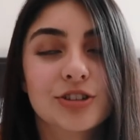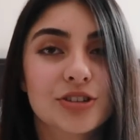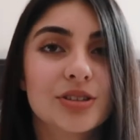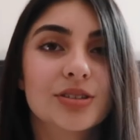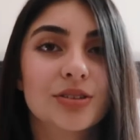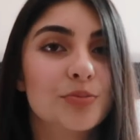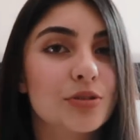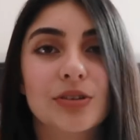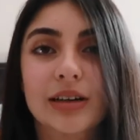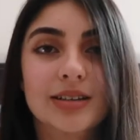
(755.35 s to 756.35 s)
just the
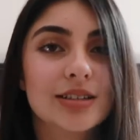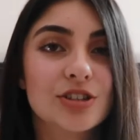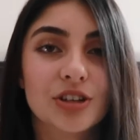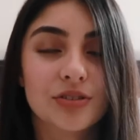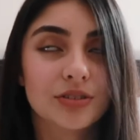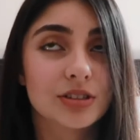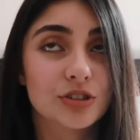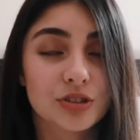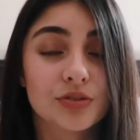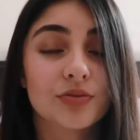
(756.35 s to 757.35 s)
blue light in general is
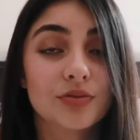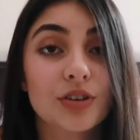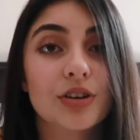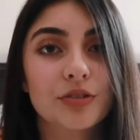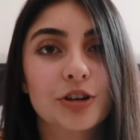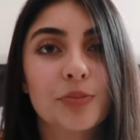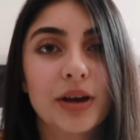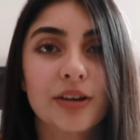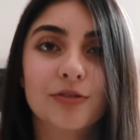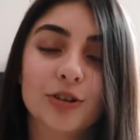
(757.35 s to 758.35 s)
just very very
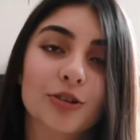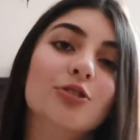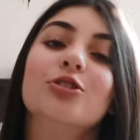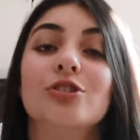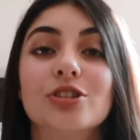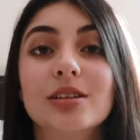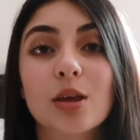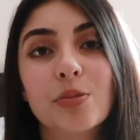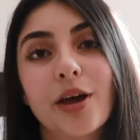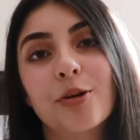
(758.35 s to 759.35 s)
bad for you so just
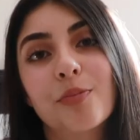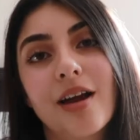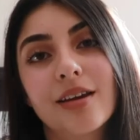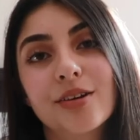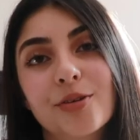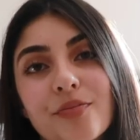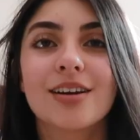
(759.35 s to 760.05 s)
keep that in mind